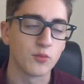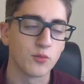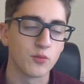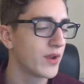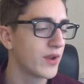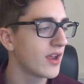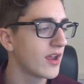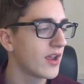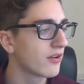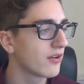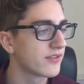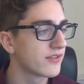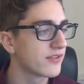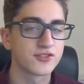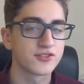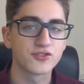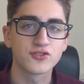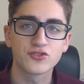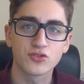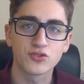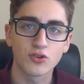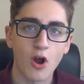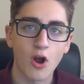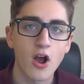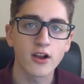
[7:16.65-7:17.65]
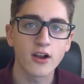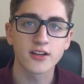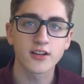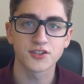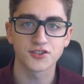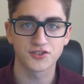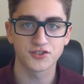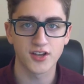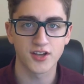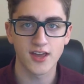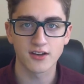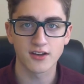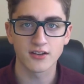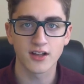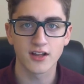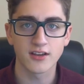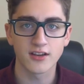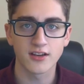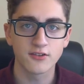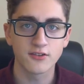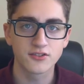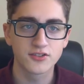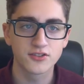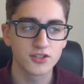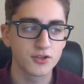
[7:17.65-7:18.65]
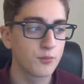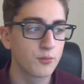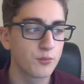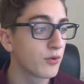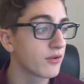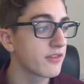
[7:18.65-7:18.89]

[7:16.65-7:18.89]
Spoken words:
We are the strongest channel on YouTube.